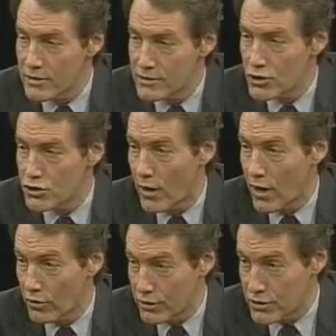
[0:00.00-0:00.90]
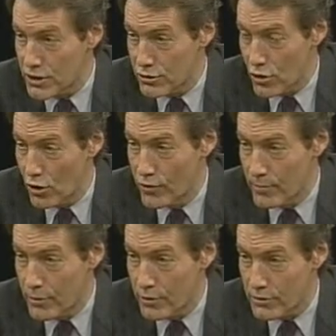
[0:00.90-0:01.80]
as this trial continued over the
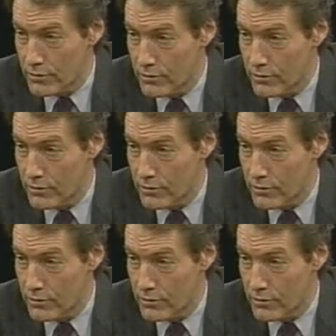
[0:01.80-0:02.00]
period.